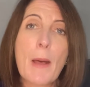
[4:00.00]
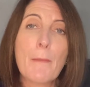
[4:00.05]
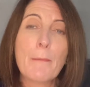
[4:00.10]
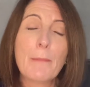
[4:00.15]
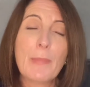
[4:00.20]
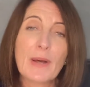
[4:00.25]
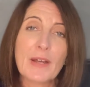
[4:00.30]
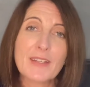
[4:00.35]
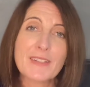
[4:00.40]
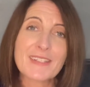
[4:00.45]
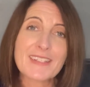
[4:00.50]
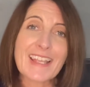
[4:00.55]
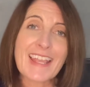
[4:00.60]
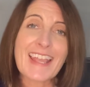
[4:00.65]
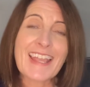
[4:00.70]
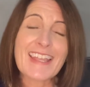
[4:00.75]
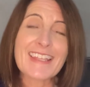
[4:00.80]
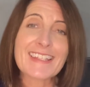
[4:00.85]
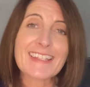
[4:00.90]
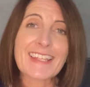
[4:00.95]
but
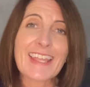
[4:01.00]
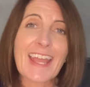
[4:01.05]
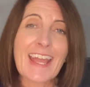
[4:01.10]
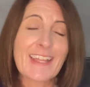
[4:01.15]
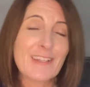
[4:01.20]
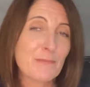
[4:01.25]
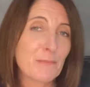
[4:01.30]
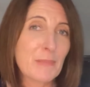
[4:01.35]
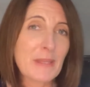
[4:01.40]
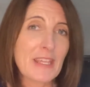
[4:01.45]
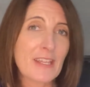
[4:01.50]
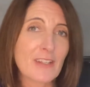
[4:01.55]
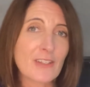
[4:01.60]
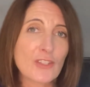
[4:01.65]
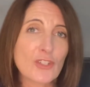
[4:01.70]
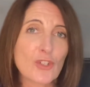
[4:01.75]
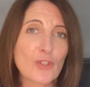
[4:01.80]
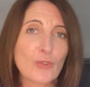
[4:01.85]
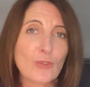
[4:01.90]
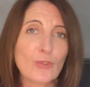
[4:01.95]
it can't be
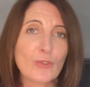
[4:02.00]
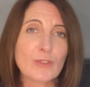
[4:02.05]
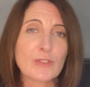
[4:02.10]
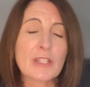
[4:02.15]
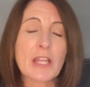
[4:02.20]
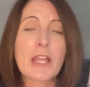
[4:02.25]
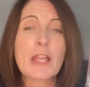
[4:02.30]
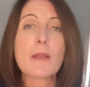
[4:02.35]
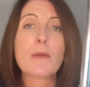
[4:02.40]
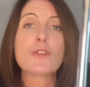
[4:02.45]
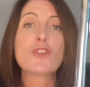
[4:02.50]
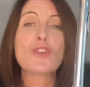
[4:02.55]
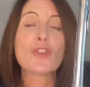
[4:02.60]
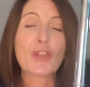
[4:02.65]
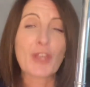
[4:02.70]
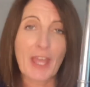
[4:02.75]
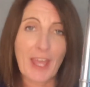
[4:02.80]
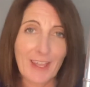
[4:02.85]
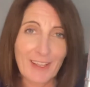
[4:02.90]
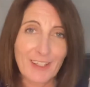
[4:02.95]
controlled. You
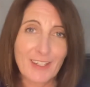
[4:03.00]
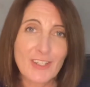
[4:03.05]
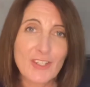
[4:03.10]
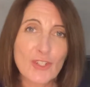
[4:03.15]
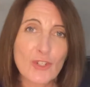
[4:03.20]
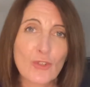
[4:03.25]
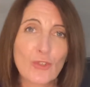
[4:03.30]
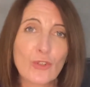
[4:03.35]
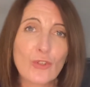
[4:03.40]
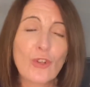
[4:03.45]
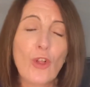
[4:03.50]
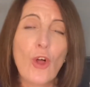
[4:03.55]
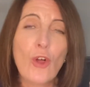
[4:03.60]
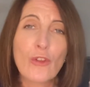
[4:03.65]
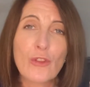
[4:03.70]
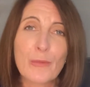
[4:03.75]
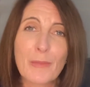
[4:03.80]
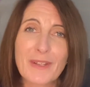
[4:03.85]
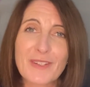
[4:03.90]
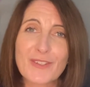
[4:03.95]
can control all the
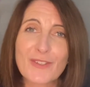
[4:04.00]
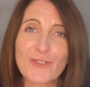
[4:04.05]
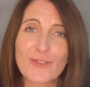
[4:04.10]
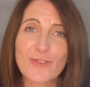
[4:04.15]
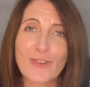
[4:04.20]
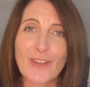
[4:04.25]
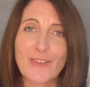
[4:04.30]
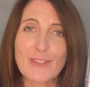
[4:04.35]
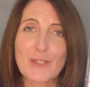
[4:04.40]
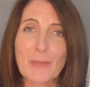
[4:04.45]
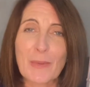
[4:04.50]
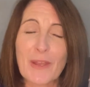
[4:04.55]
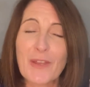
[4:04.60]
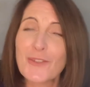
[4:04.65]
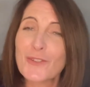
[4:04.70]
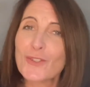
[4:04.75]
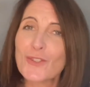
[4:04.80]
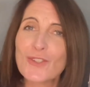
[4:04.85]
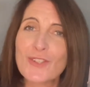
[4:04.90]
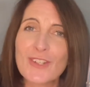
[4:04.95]
muscles round about
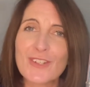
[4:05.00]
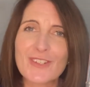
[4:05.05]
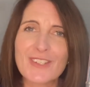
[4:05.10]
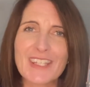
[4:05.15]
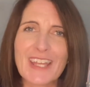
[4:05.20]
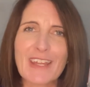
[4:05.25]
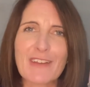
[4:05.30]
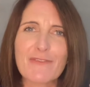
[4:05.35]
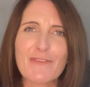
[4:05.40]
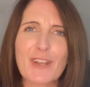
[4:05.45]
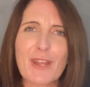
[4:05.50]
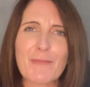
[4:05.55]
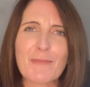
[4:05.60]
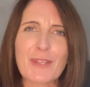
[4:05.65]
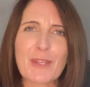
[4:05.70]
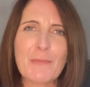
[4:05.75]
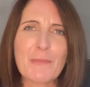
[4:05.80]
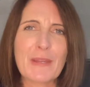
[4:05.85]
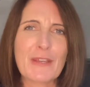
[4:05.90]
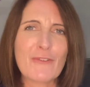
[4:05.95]
so that your diaphragm
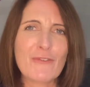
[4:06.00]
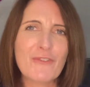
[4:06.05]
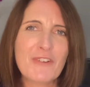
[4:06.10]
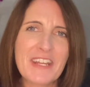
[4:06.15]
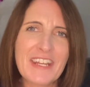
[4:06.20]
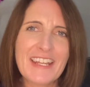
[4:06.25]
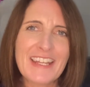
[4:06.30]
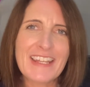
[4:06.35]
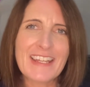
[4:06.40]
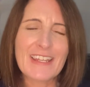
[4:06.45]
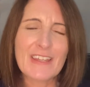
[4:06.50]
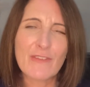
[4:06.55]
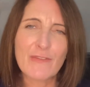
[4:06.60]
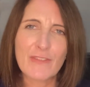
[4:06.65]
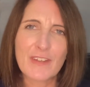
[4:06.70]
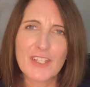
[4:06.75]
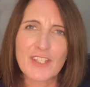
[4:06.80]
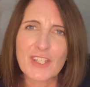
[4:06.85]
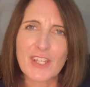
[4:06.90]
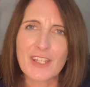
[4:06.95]
can be really
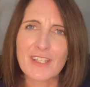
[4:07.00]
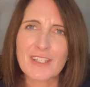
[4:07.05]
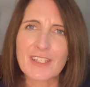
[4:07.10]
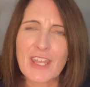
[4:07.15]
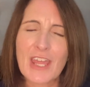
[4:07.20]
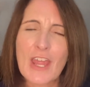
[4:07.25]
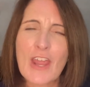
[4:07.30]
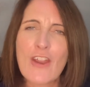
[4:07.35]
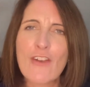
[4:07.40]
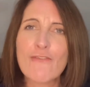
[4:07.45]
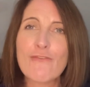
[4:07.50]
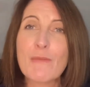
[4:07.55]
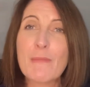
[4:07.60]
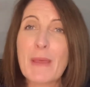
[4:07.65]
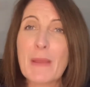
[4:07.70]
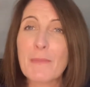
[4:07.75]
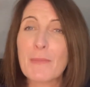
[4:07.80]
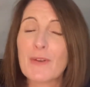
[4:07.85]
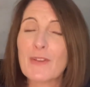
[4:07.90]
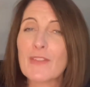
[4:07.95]
efficient.
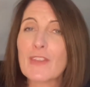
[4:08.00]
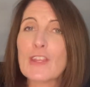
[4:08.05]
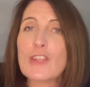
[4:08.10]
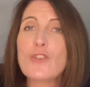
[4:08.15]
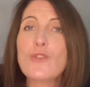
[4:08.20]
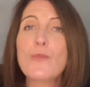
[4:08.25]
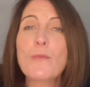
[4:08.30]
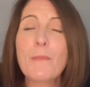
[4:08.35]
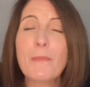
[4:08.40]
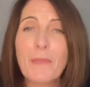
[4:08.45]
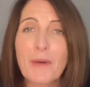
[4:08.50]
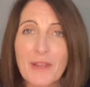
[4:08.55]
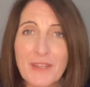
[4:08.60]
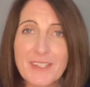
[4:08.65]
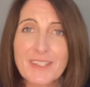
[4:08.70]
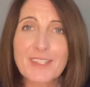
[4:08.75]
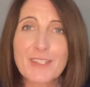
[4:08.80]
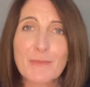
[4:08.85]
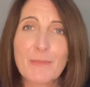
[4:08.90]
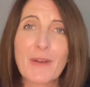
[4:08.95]
Remember that you
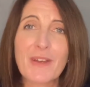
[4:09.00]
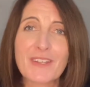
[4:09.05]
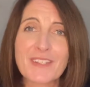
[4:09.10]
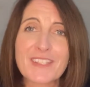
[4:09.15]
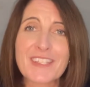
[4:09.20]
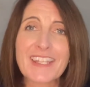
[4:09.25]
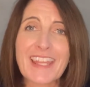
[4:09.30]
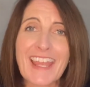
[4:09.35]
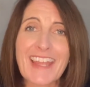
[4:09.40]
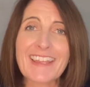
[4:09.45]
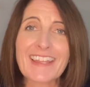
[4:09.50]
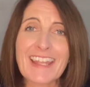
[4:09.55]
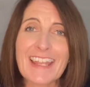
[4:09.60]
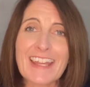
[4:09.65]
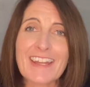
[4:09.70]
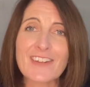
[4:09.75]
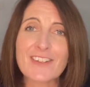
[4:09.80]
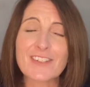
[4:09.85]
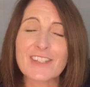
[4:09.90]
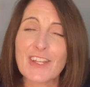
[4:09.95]
must get the
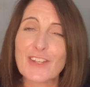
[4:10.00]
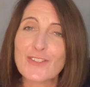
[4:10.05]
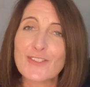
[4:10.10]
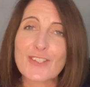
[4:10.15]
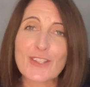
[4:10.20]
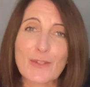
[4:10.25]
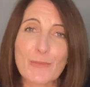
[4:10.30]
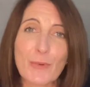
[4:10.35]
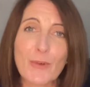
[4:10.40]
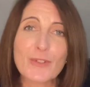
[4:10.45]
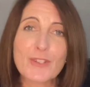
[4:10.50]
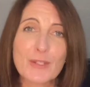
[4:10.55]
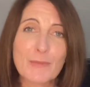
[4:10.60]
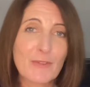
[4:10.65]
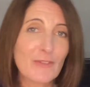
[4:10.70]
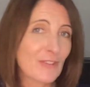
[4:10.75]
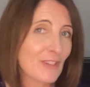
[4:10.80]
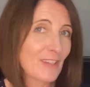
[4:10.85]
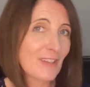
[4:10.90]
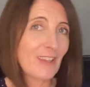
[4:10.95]
air down to the bottom
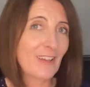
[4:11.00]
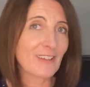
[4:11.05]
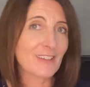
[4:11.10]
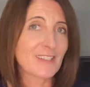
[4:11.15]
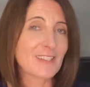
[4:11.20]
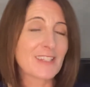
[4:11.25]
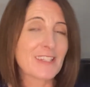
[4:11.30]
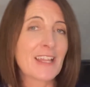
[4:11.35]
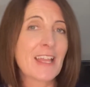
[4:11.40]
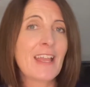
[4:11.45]
of your lungs.